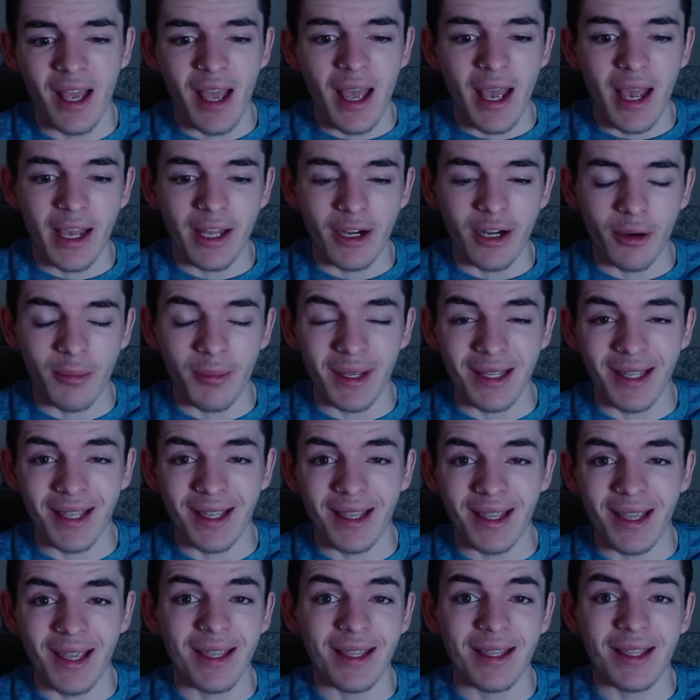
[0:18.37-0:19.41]
and are
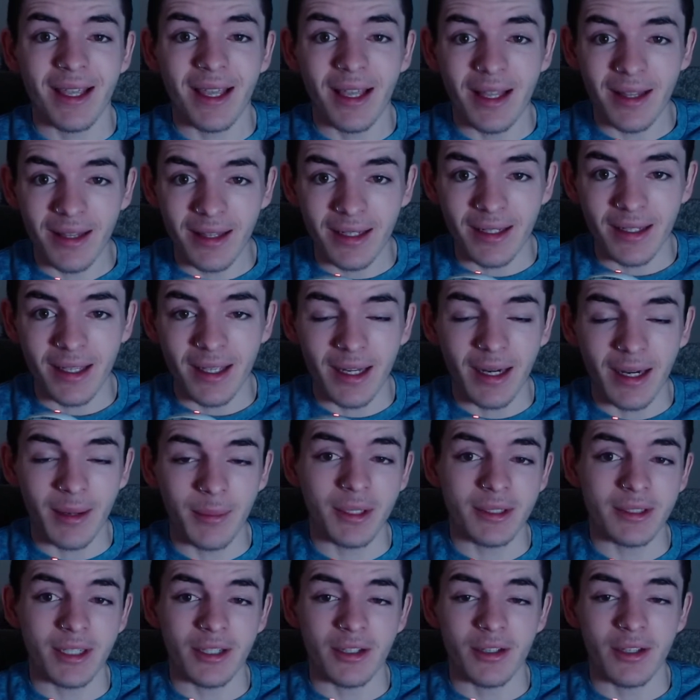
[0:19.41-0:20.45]
making a killing, and I'm
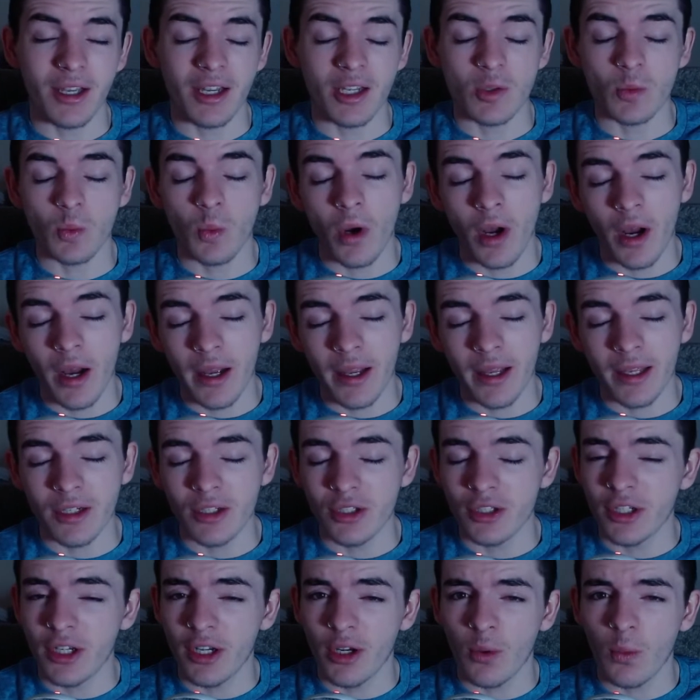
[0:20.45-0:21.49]
going to tell you guys why and
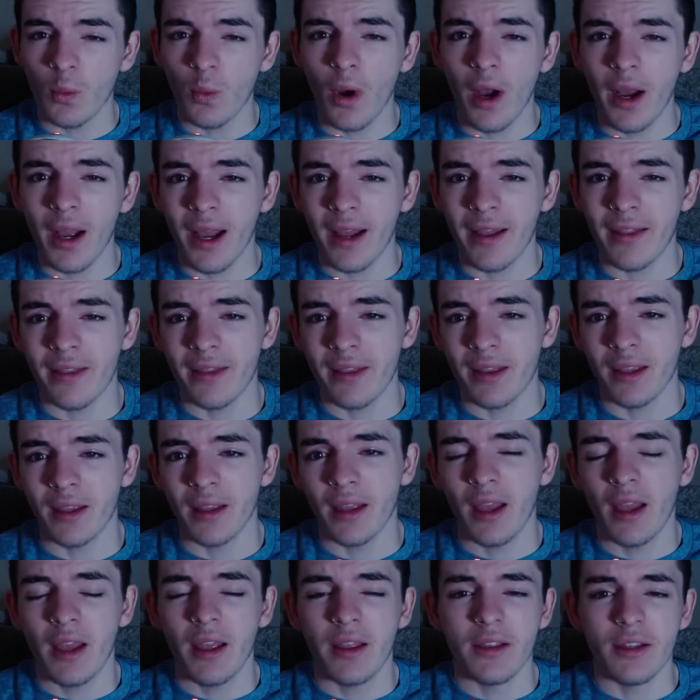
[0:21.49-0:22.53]
share why I think
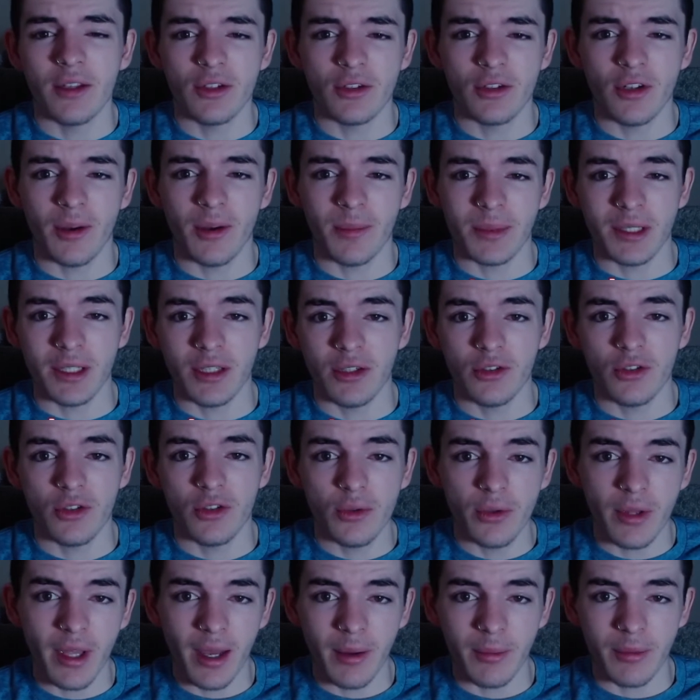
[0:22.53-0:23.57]
these shops can
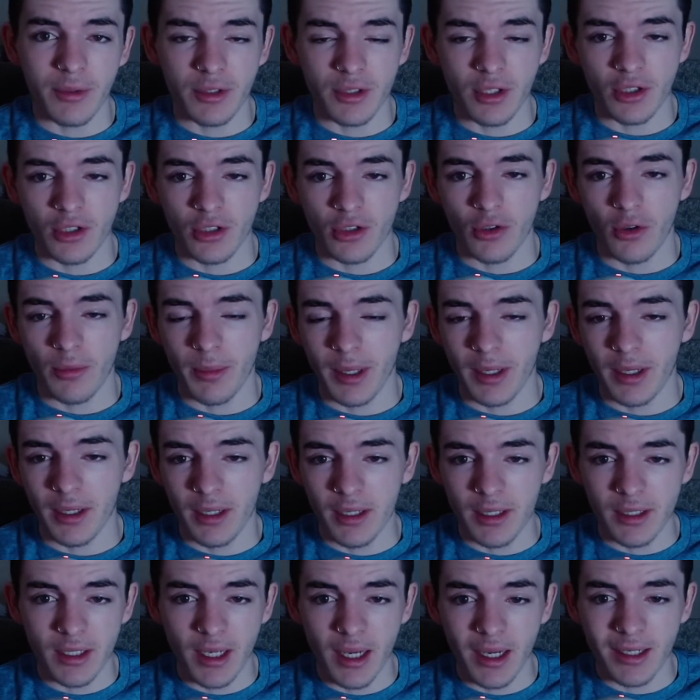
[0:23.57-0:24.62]
do that with such a low amount of
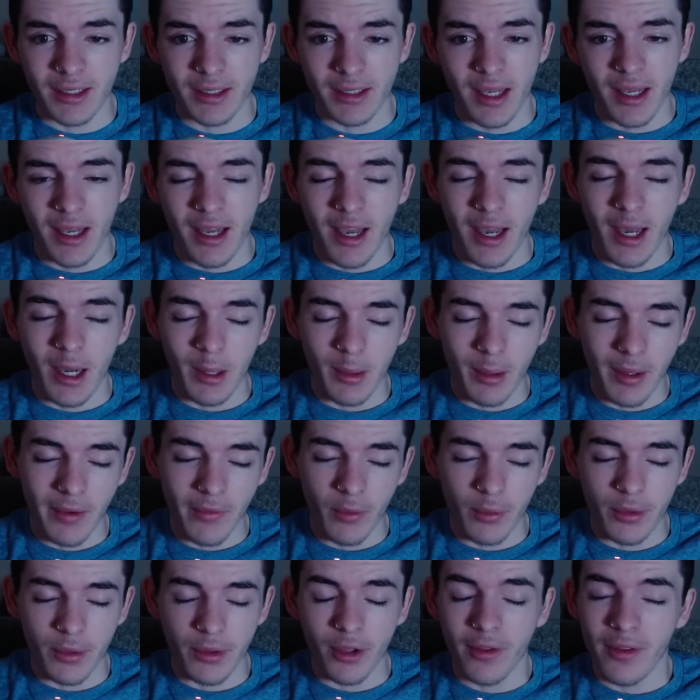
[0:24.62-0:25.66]
designs. However,
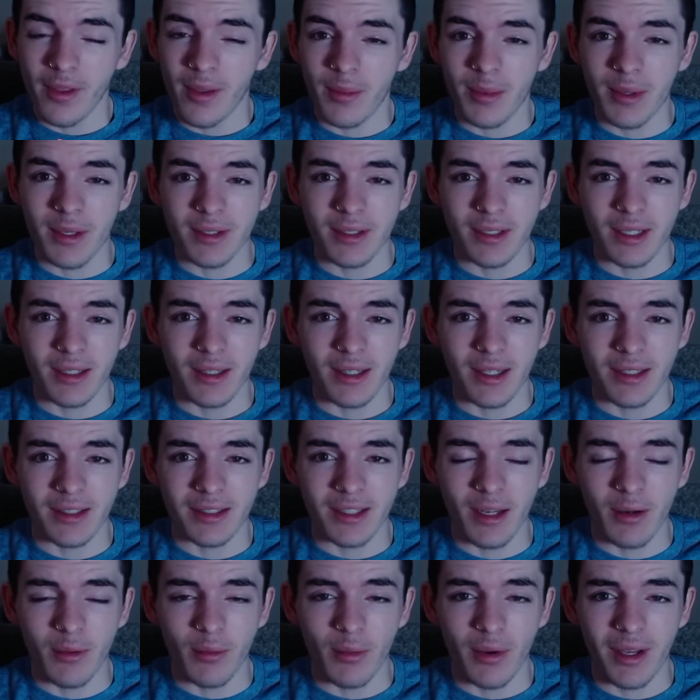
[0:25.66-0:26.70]
with all that being said, let's
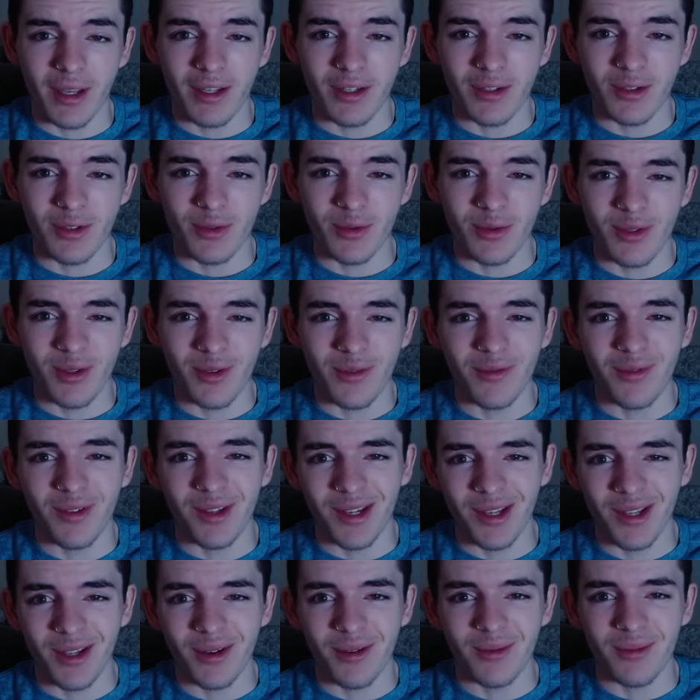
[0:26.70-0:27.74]
get right into the
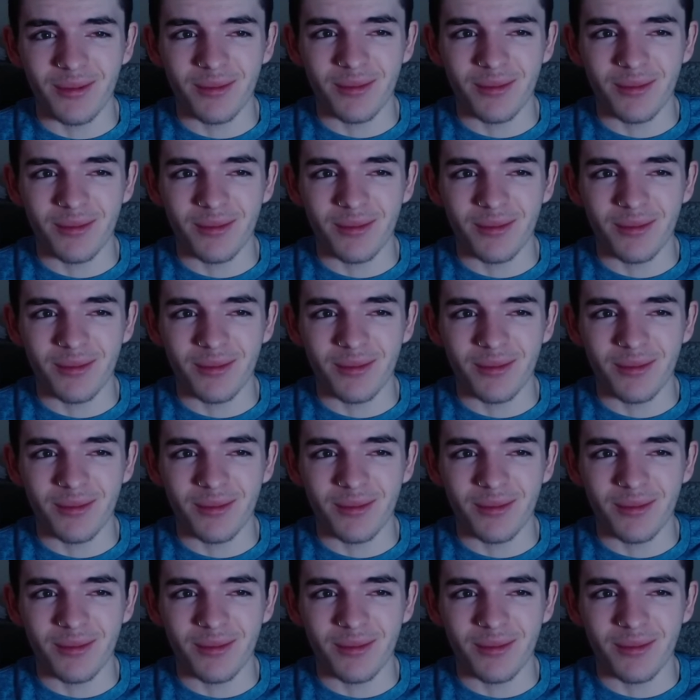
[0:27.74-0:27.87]
video.